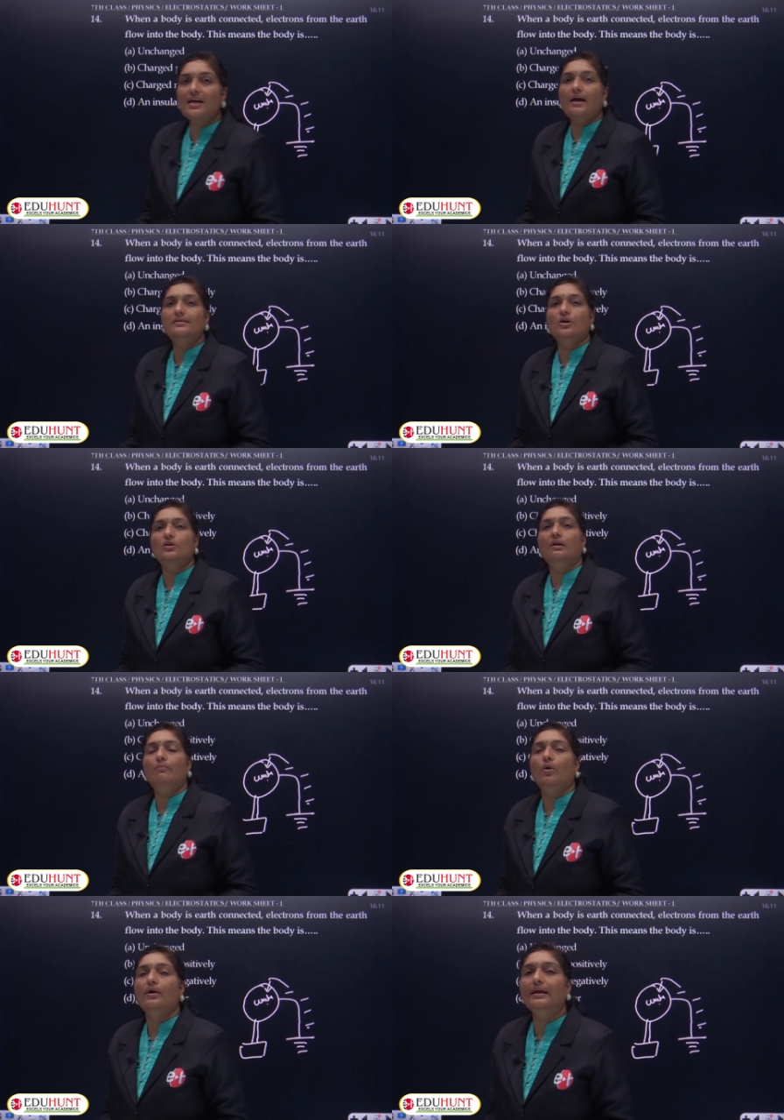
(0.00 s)
charge on the
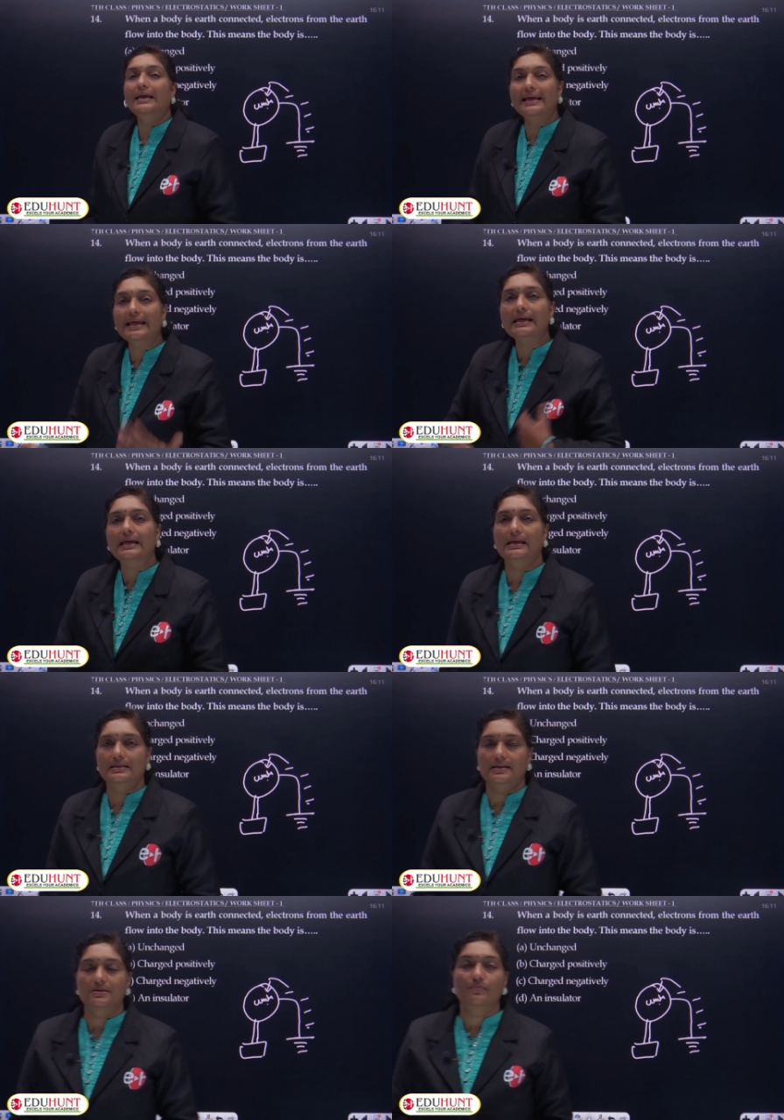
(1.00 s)
body
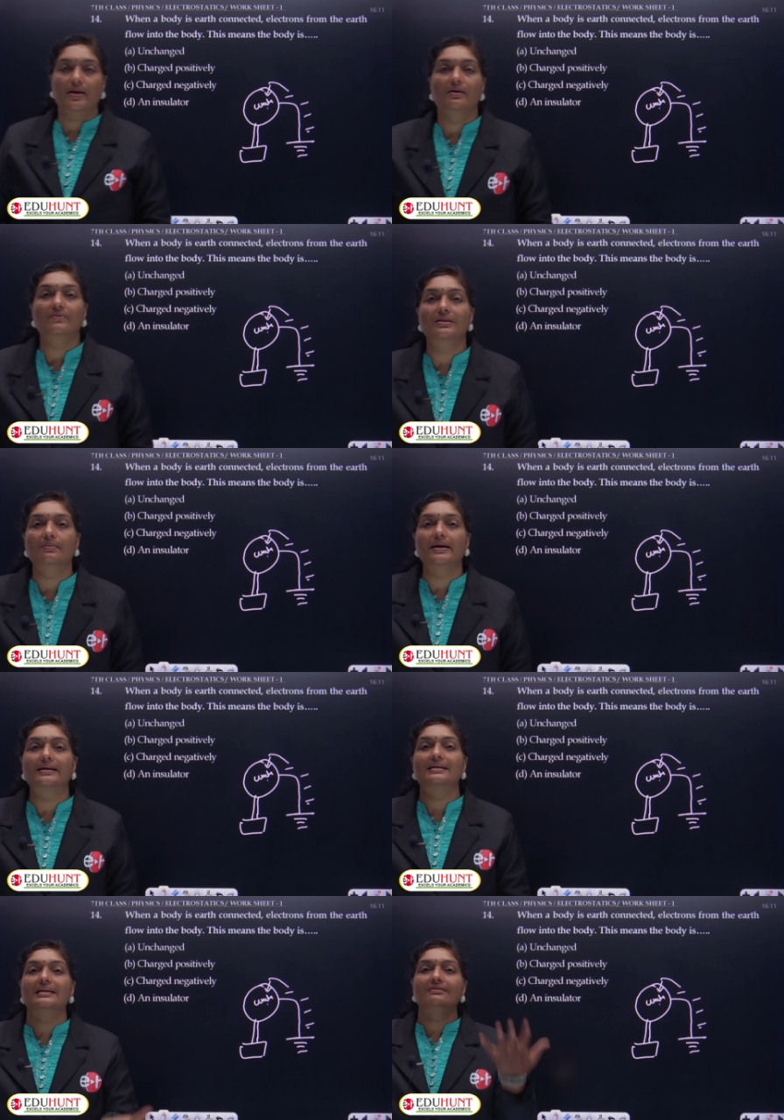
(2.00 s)
increases. Whenever the
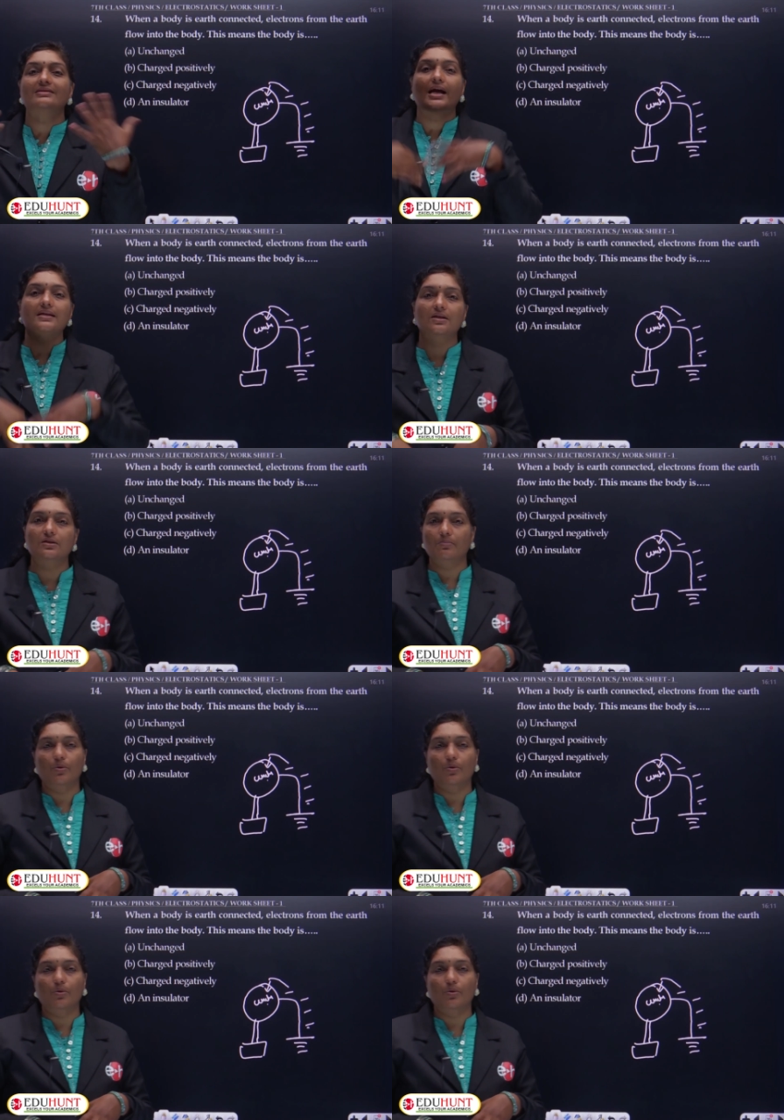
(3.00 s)
negative charge on the